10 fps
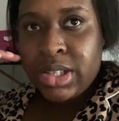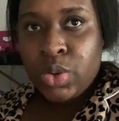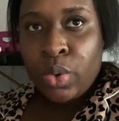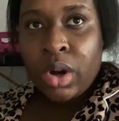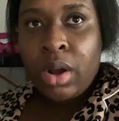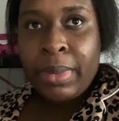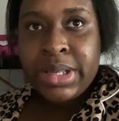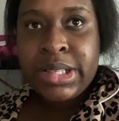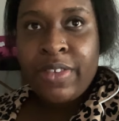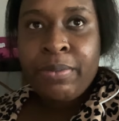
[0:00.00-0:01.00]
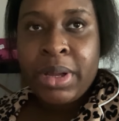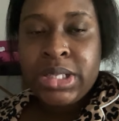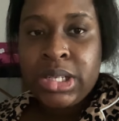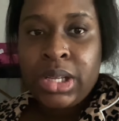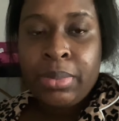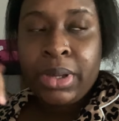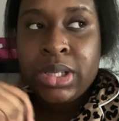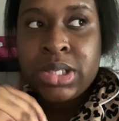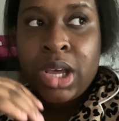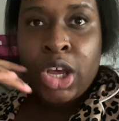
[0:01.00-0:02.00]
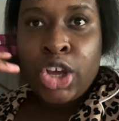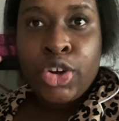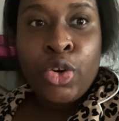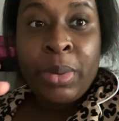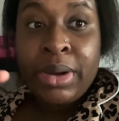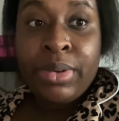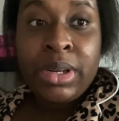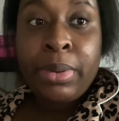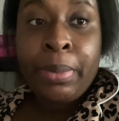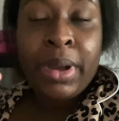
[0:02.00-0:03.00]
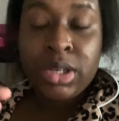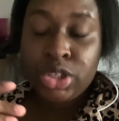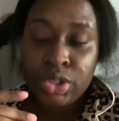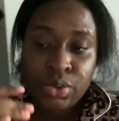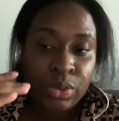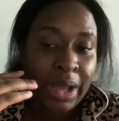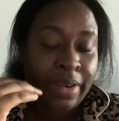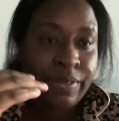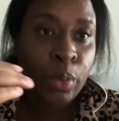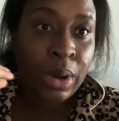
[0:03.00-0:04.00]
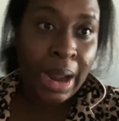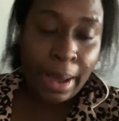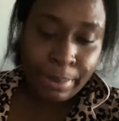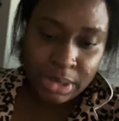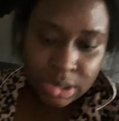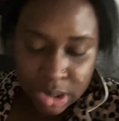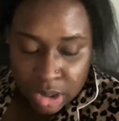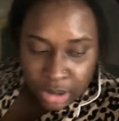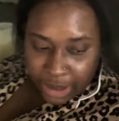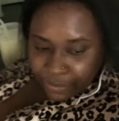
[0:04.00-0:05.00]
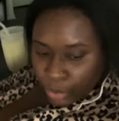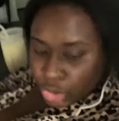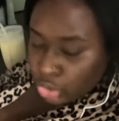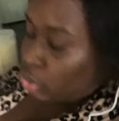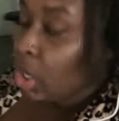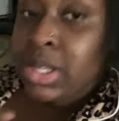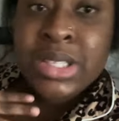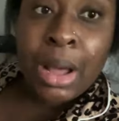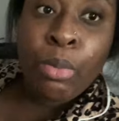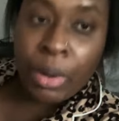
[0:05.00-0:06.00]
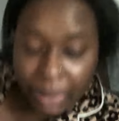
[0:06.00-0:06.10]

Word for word: work on myself mentally because nobody really prepares you like for what happens, like for what you some women.